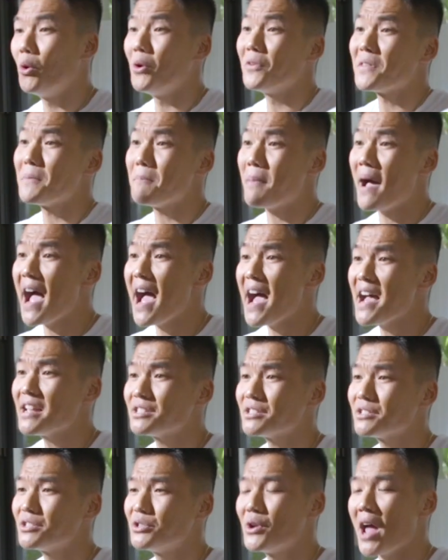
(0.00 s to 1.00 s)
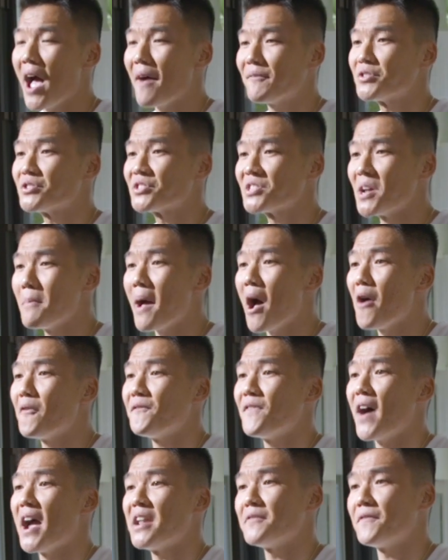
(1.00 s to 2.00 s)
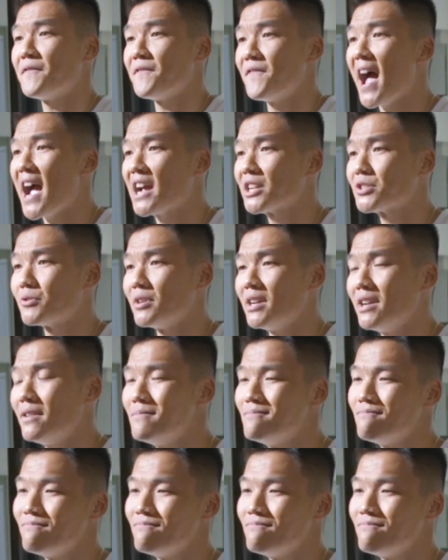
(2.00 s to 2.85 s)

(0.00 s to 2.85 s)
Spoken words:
Well, in the past, you'd have to somehow find a factory